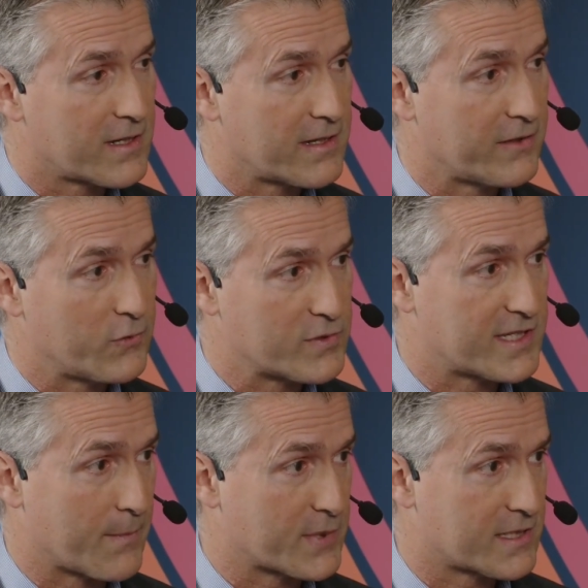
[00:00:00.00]
done in 2
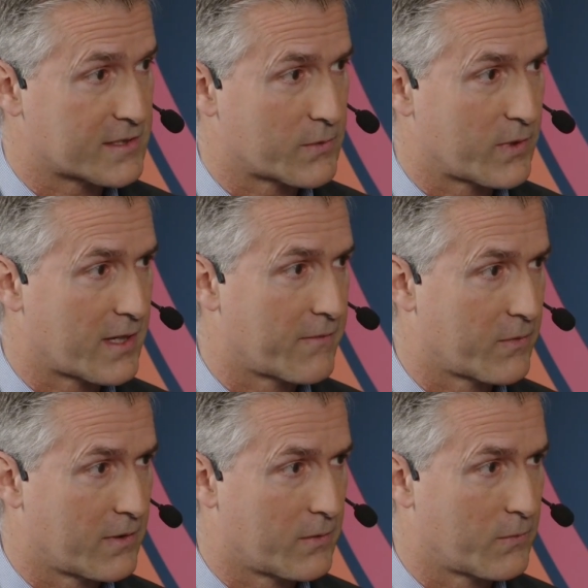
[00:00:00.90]
steps. So we have
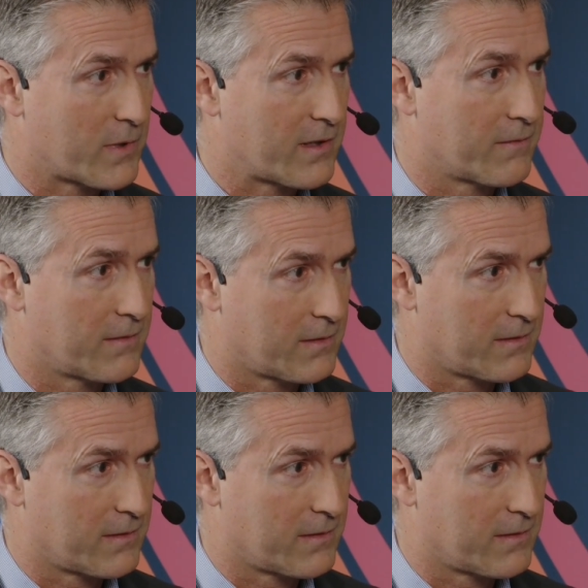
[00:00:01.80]
one